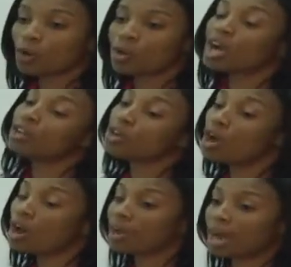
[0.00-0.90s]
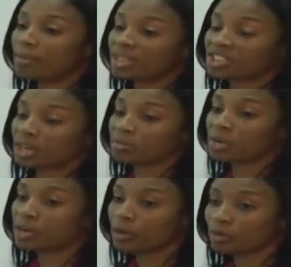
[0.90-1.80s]
We all know how garbage can
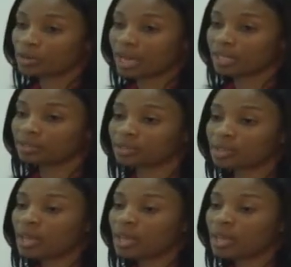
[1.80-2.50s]
break down, right?